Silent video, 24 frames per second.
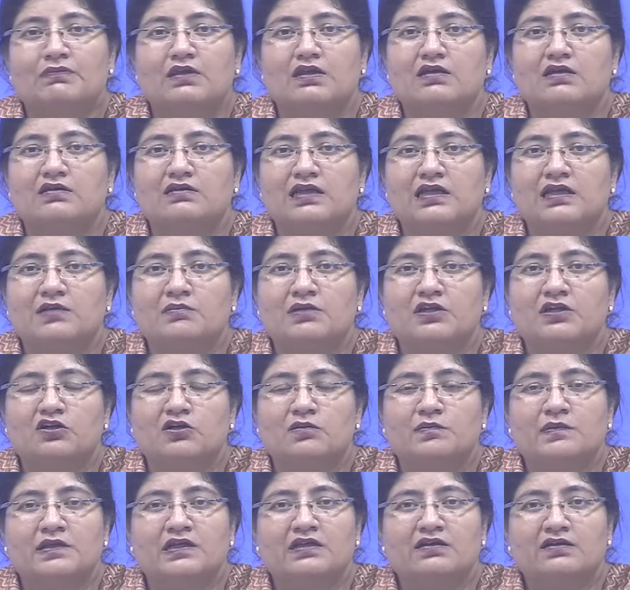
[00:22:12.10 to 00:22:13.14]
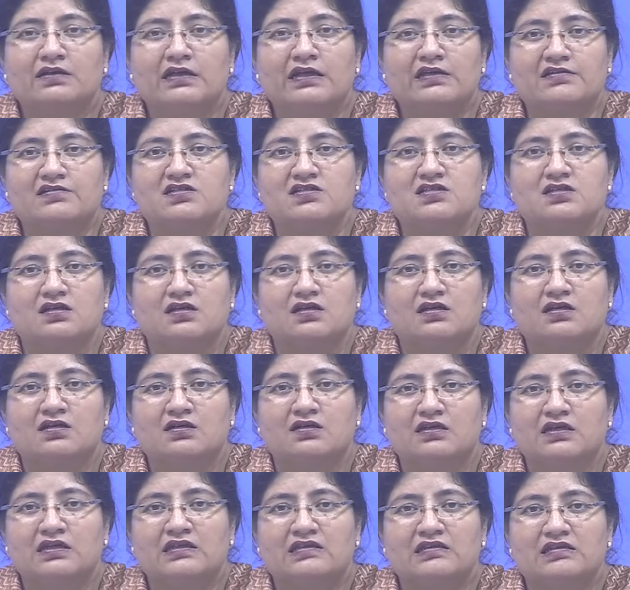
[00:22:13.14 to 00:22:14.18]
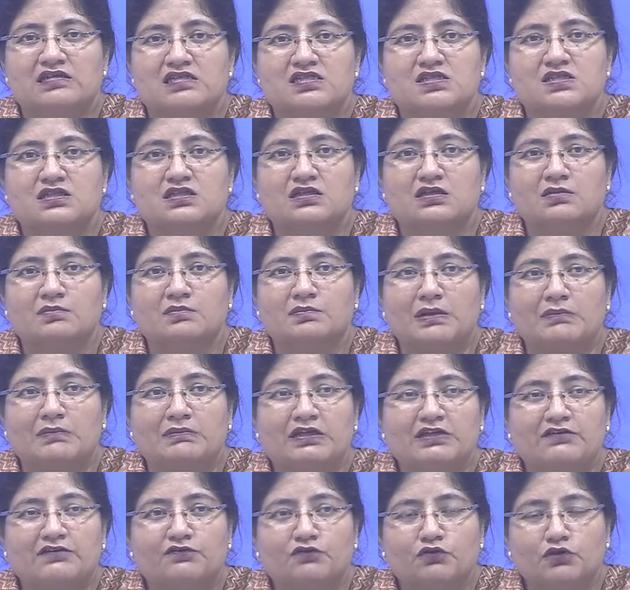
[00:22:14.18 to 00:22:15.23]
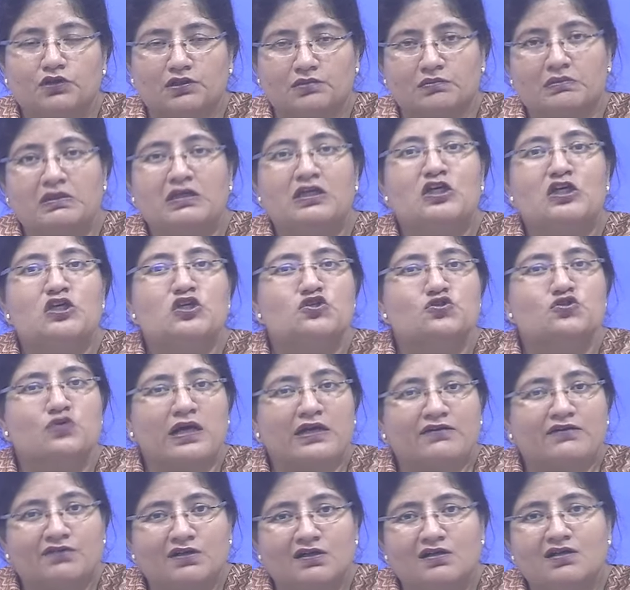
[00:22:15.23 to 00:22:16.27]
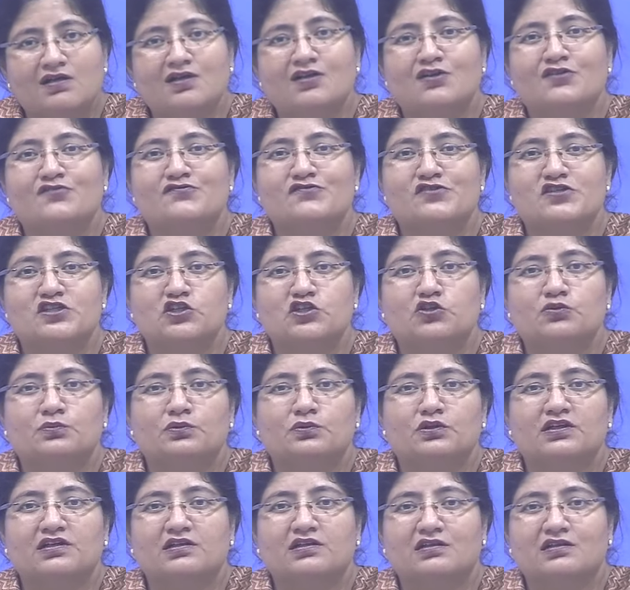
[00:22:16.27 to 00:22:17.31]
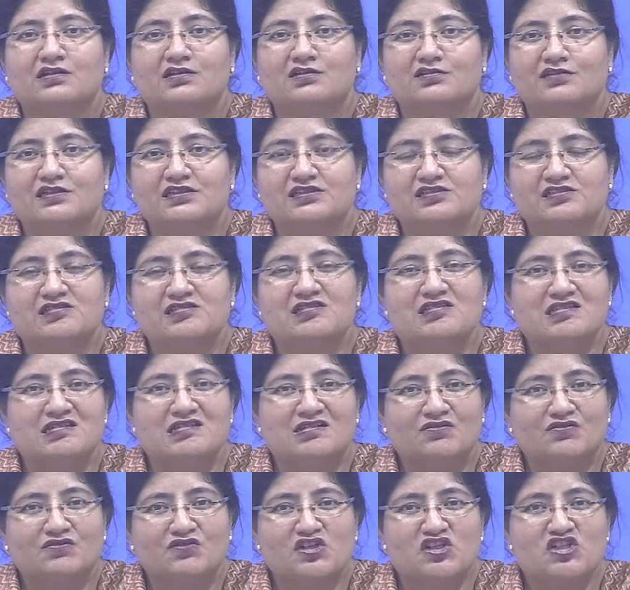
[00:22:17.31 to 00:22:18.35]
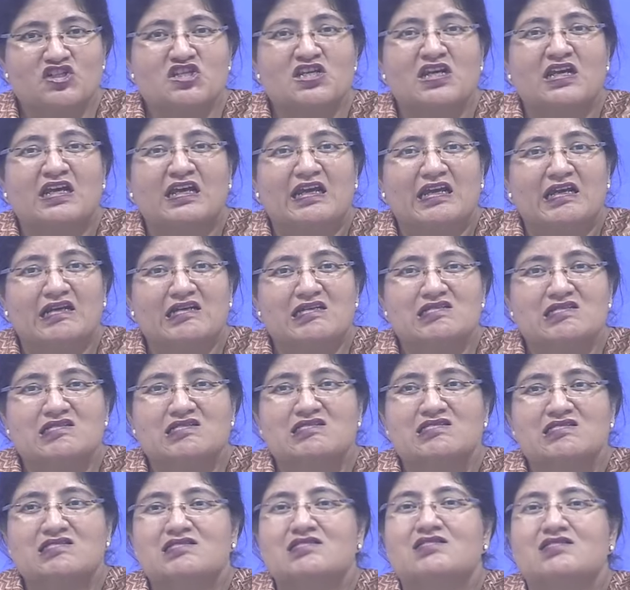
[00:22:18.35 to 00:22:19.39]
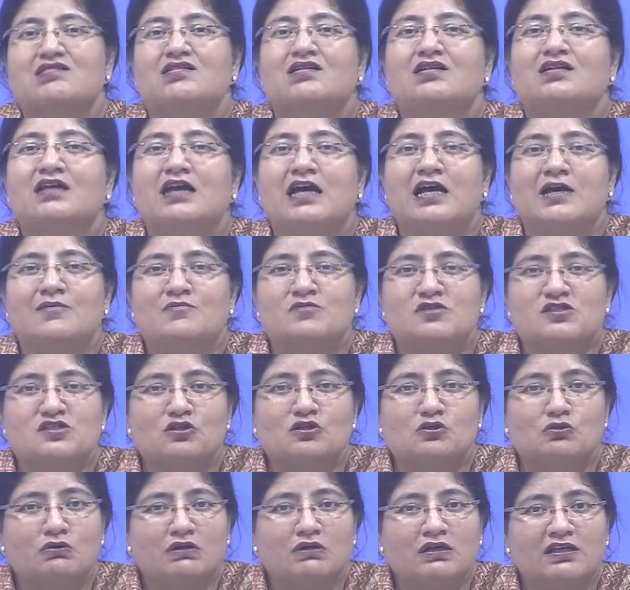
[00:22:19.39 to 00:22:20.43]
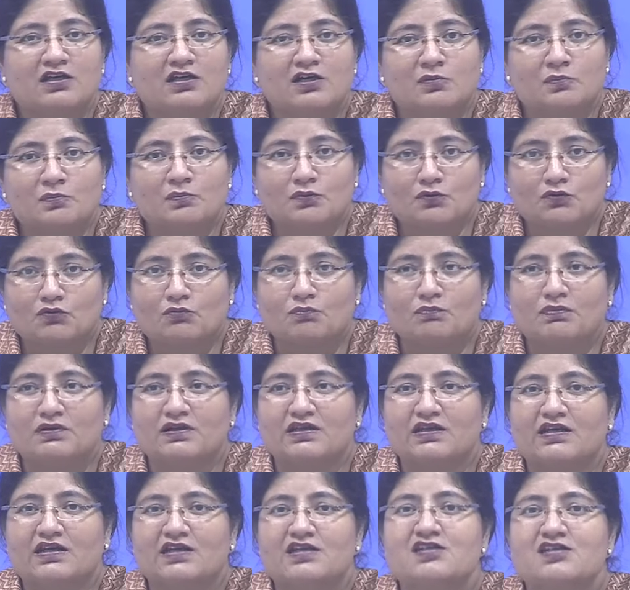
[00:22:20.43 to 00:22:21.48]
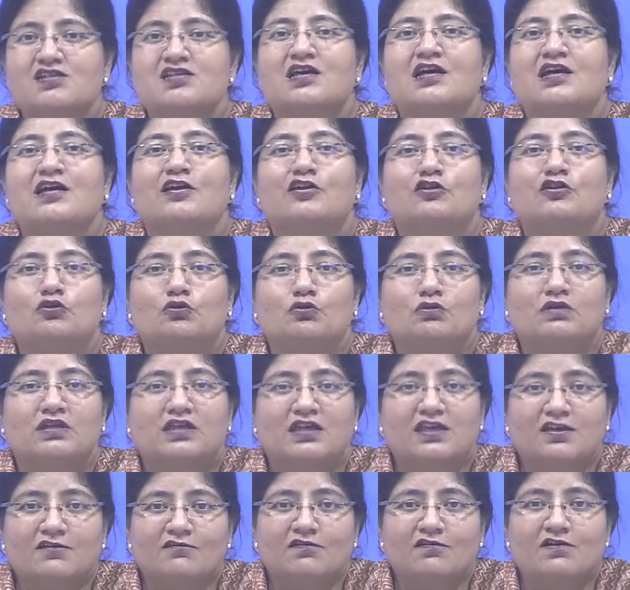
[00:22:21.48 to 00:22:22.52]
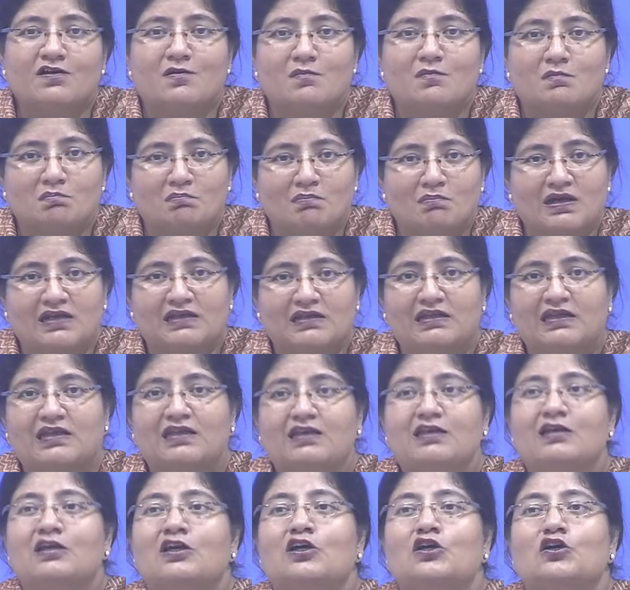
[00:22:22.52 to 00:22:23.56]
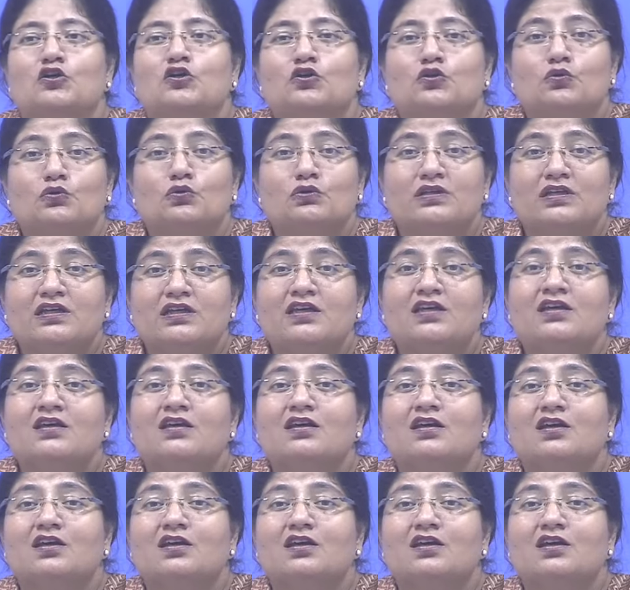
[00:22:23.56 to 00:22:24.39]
and that may not be correct in this public forum. So I've heard of geopolitical regions in which it is considered absolutely appropriate to give money to the